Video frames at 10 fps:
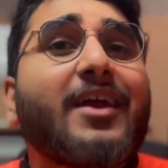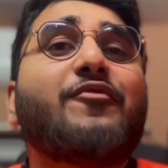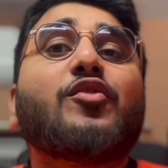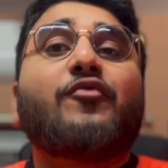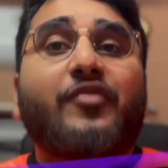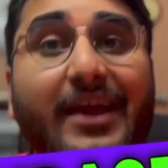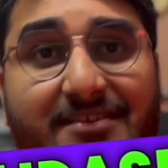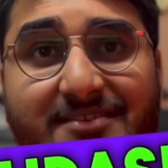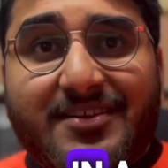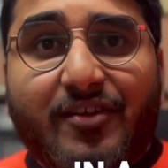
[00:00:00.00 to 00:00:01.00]
a few
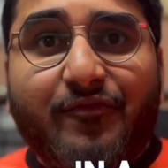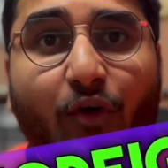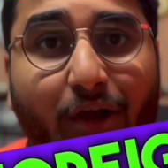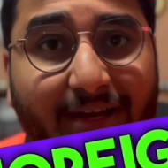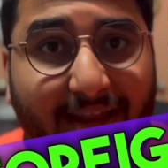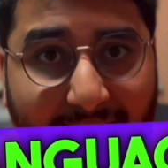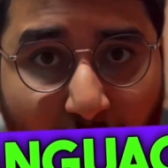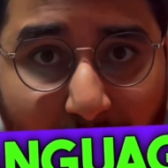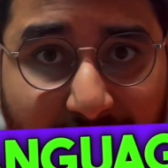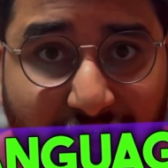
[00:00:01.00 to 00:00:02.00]
phrases in a foreign
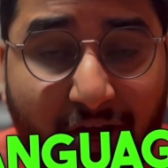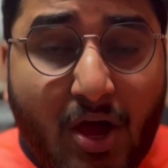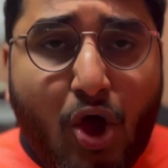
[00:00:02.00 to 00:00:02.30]
language,